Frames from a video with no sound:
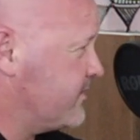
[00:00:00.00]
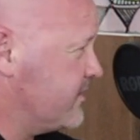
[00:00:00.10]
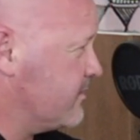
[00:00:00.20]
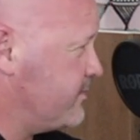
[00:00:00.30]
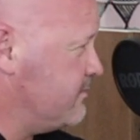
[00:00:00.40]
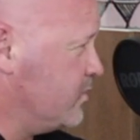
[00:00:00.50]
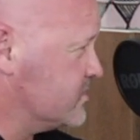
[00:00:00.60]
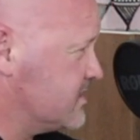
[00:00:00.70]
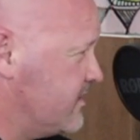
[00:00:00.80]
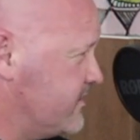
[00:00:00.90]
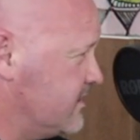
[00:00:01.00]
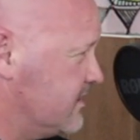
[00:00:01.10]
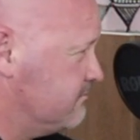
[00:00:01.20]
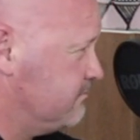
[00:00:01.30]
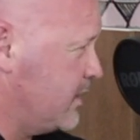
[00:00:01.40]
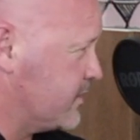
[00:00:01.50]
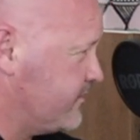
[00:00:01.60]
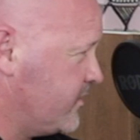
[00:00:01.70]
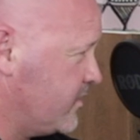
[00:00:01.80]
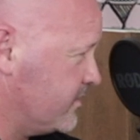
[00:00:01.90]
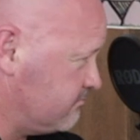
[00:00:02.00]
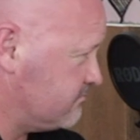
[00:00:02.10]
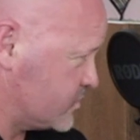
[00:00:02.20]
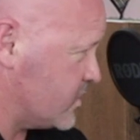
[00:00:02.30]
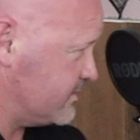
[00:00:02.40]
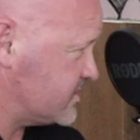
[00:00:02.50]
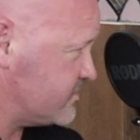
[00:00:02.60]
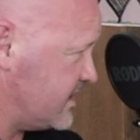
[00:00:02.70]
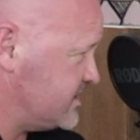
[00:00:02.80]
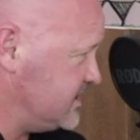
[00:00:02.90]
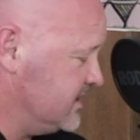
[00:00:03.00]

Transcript: therapy more so than a bona fide treatment strategy.